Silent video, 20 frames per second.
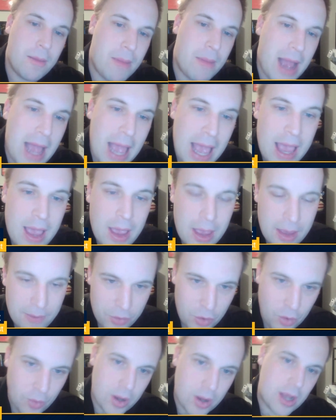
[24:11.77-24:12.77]
If
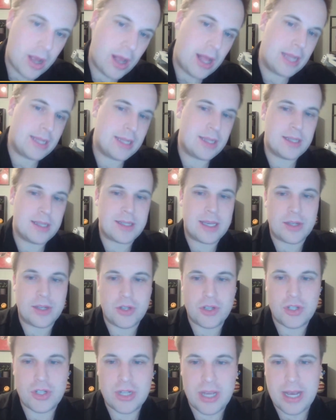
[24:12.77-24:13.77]
you'll recall, I did this
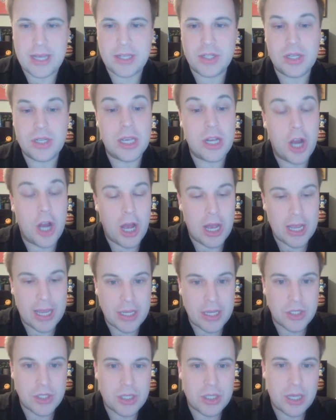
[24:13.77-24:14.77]
exercise in
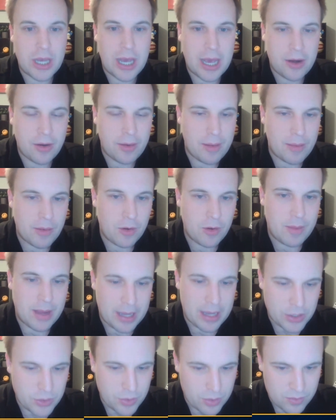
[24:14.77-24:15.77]
August. I don't remember who my
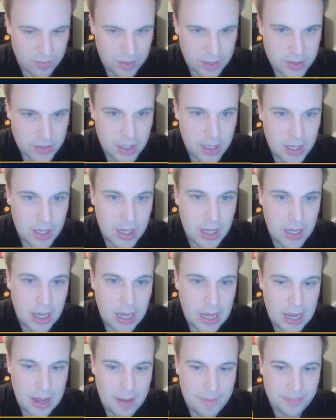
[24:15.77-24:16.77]
guest was for
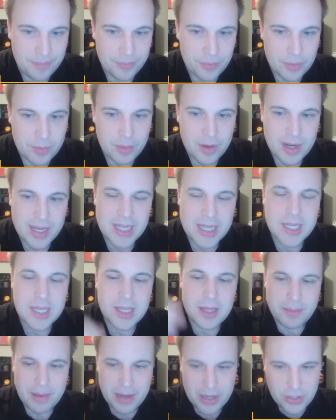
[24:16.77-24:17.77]
this.
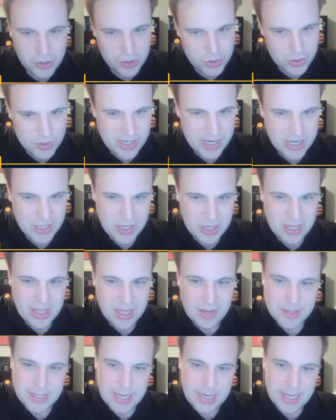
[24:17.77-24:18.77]
Predicting the Pacers rotation. I
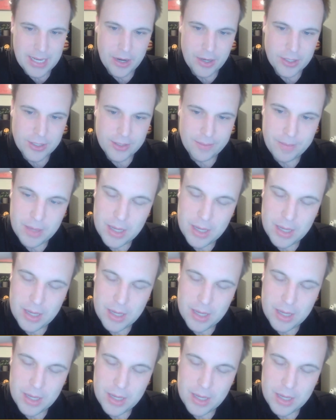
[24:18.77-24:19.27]
think it was Eddie Garrison.